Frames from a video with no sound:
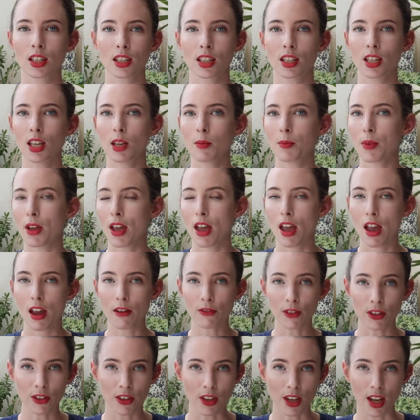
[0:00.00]
keep
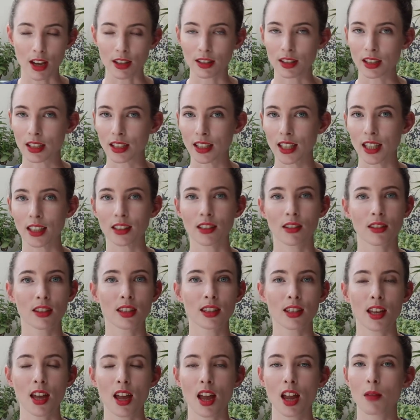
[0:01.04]
everything else exactly the
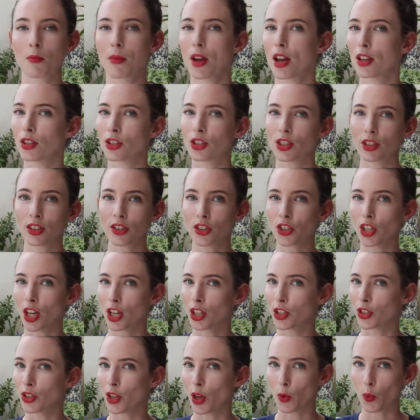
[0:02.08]
same and just
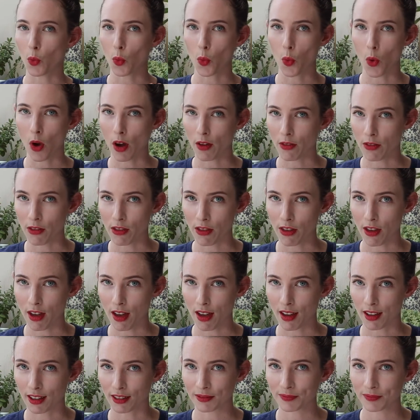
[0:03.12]
change that one thing.